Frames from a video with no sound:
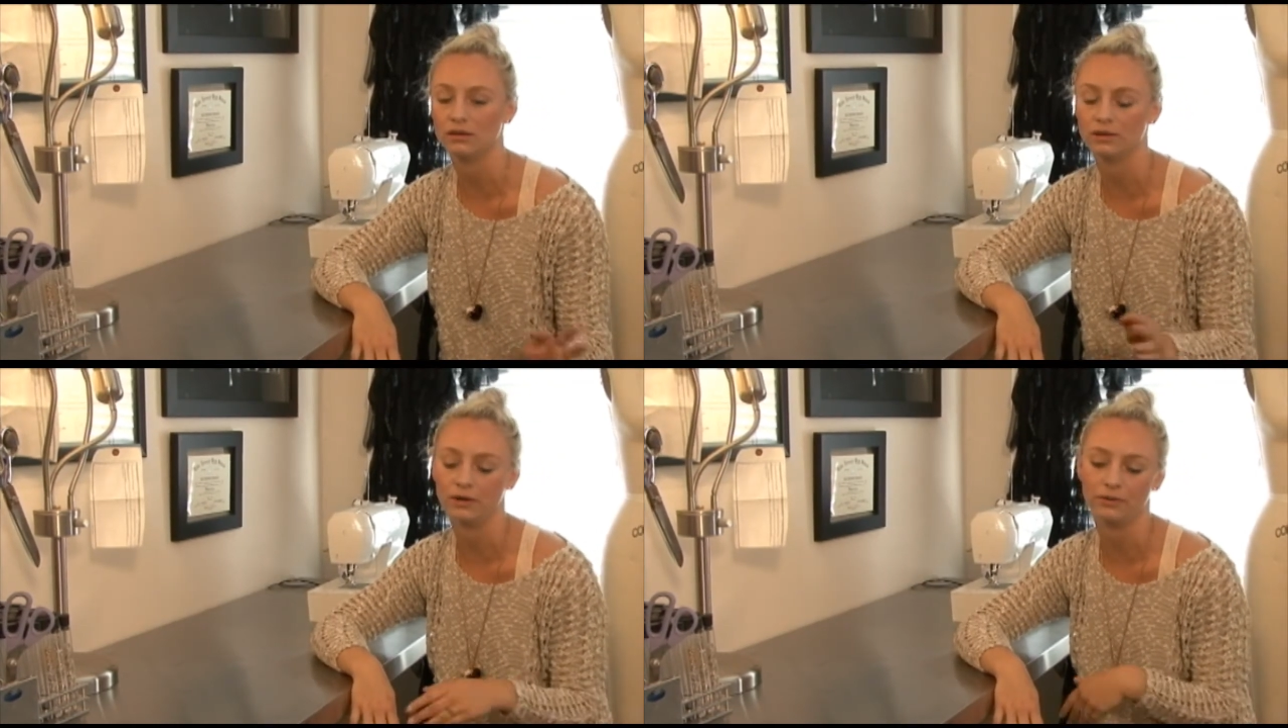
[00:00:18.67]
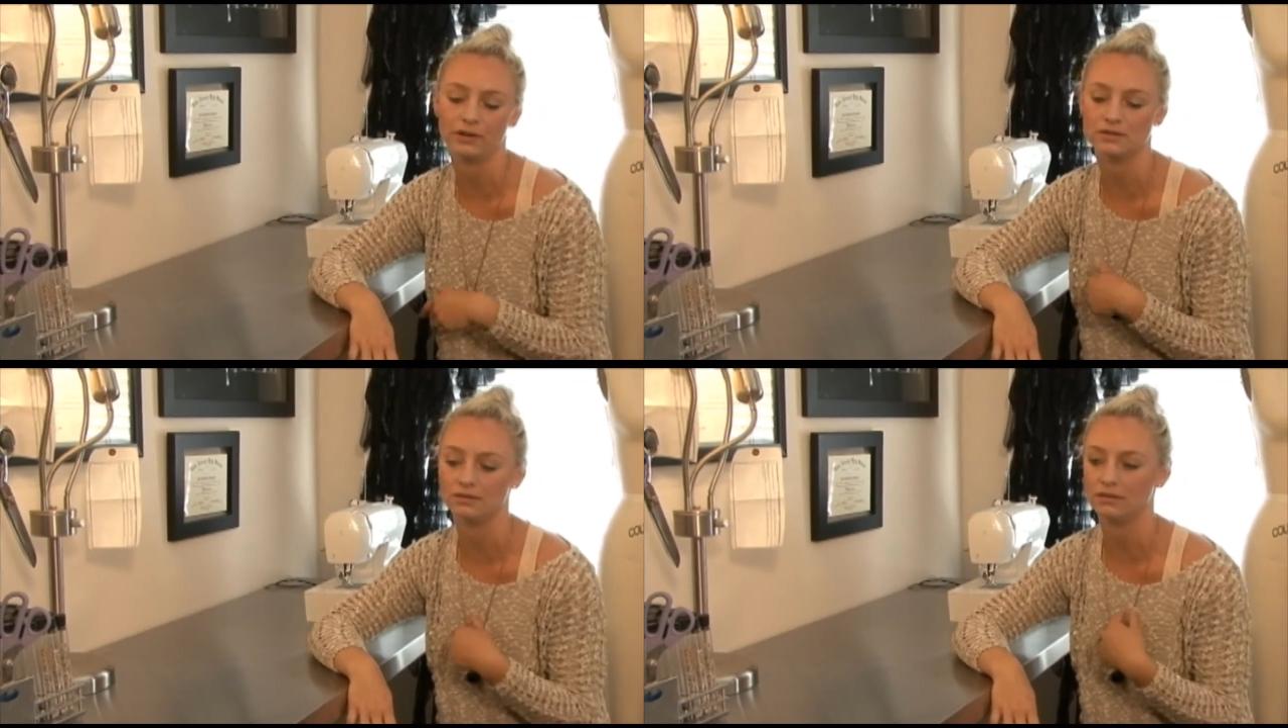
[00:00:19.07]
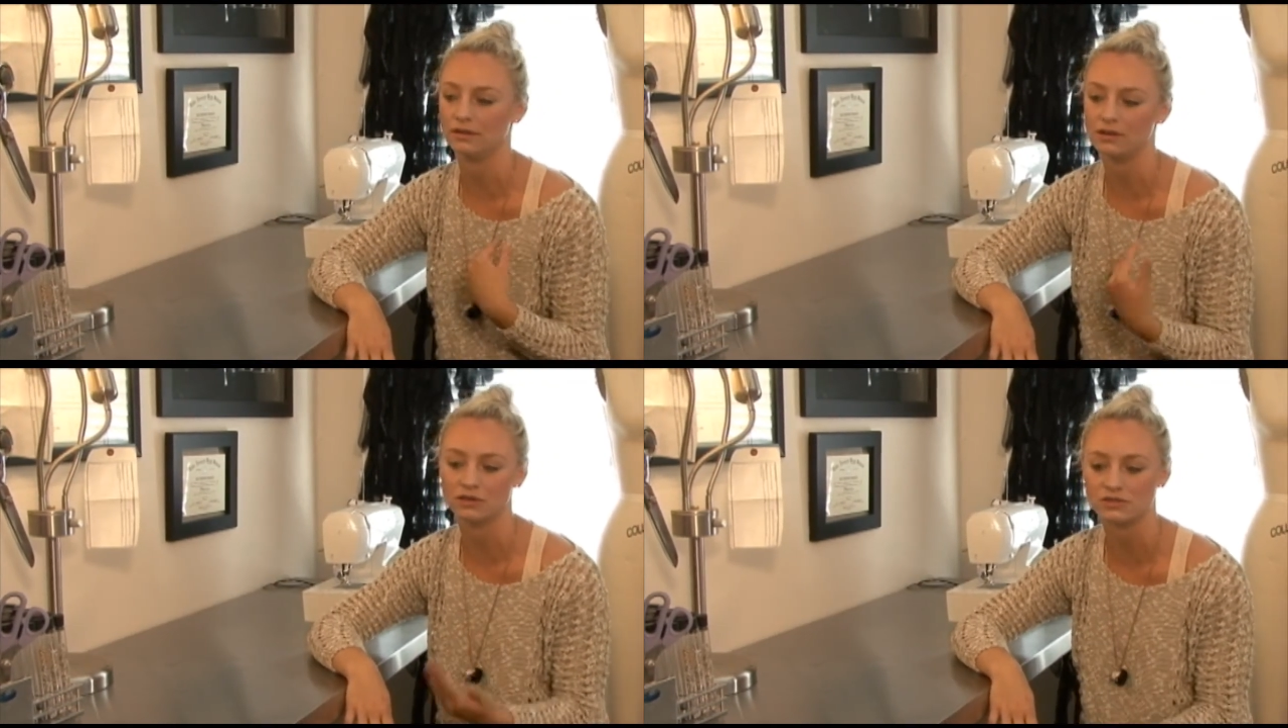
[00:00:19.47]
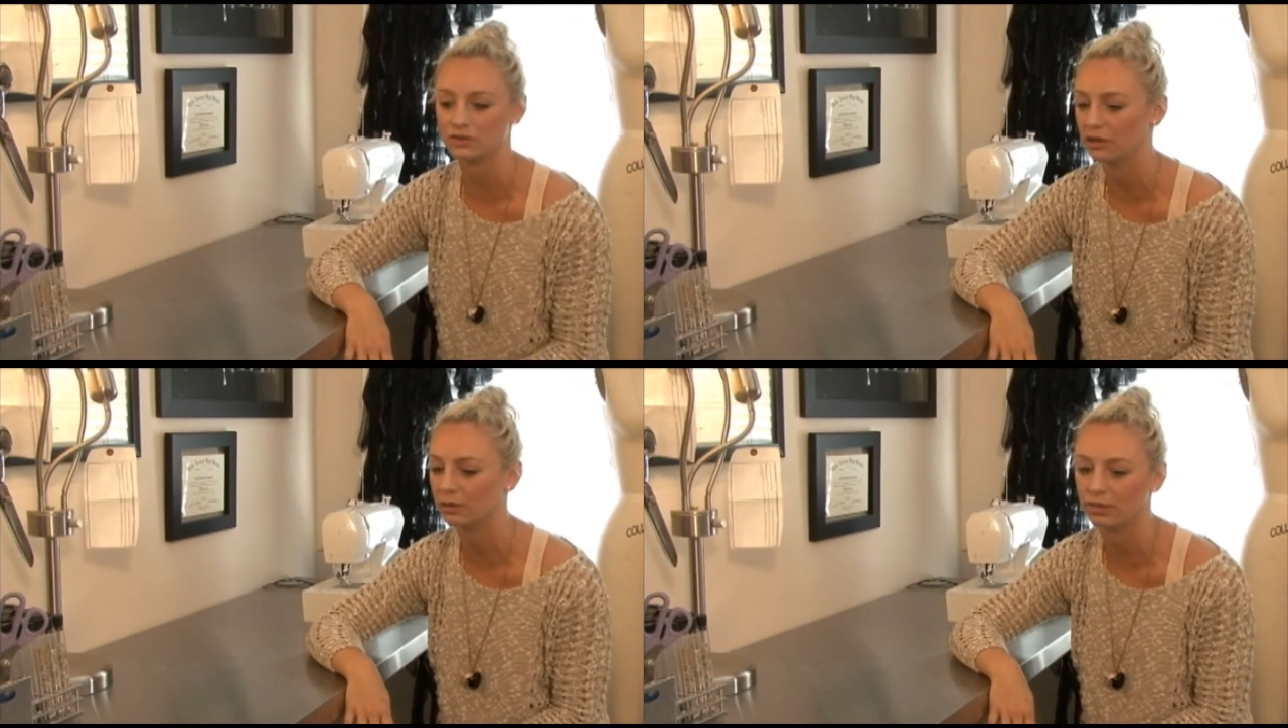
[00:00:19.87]
you know,
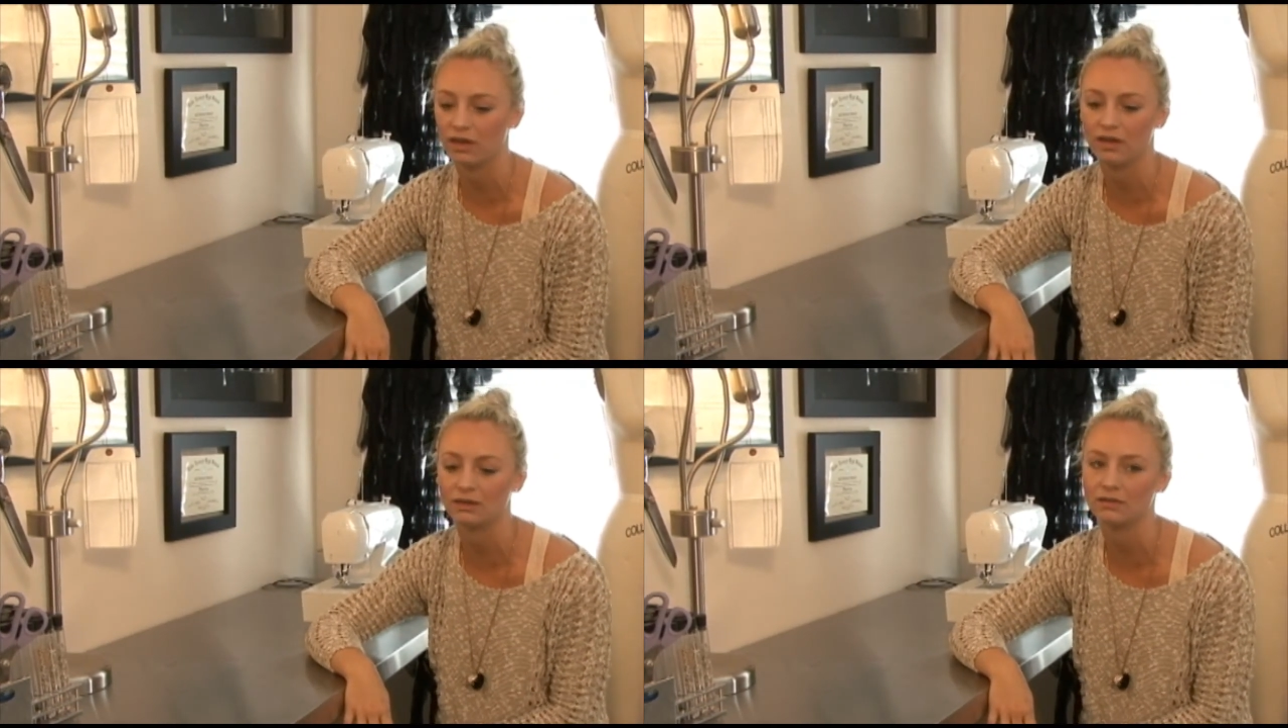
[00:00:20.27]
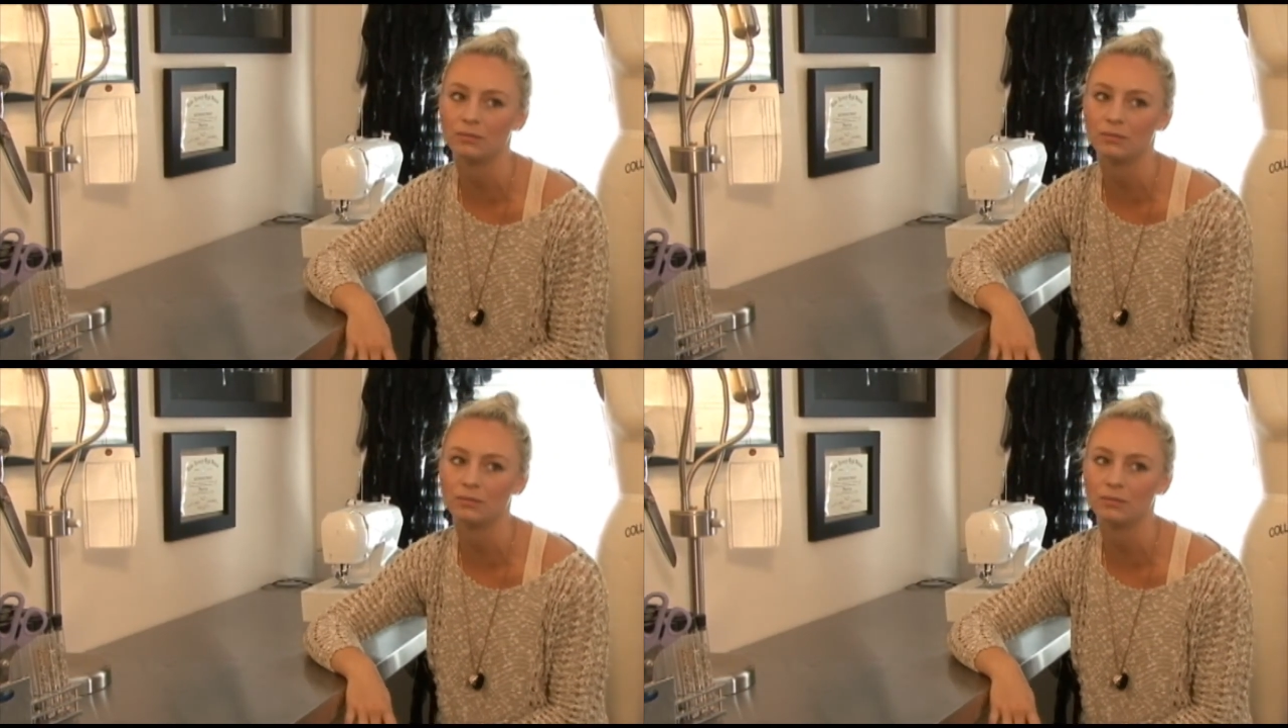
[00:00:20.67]
industrial things.